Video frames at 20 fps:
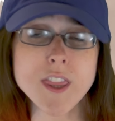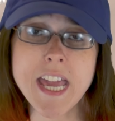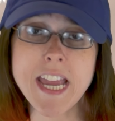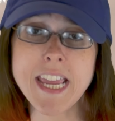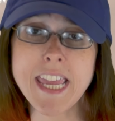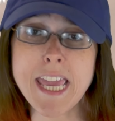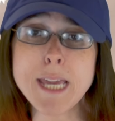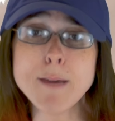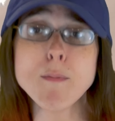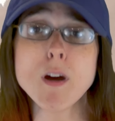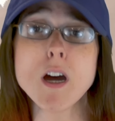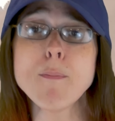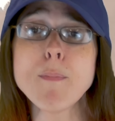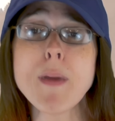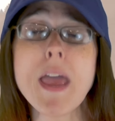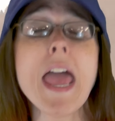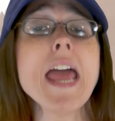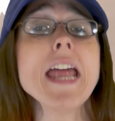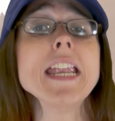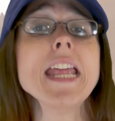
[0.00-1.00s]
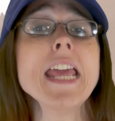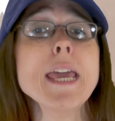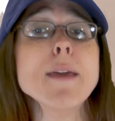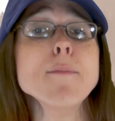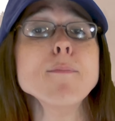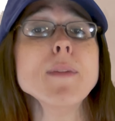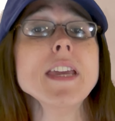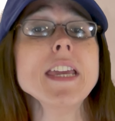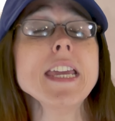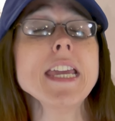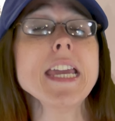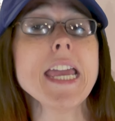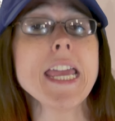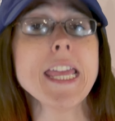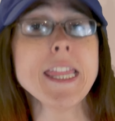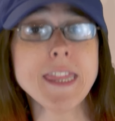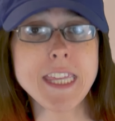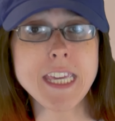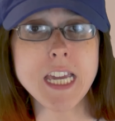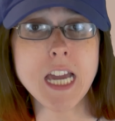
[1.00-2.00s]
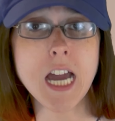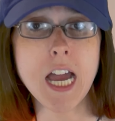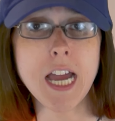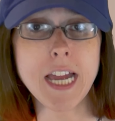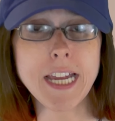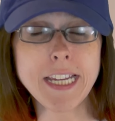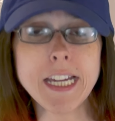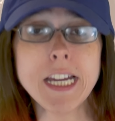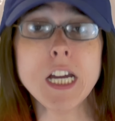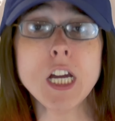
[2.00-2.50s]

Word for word: that came up and hit me in the eye.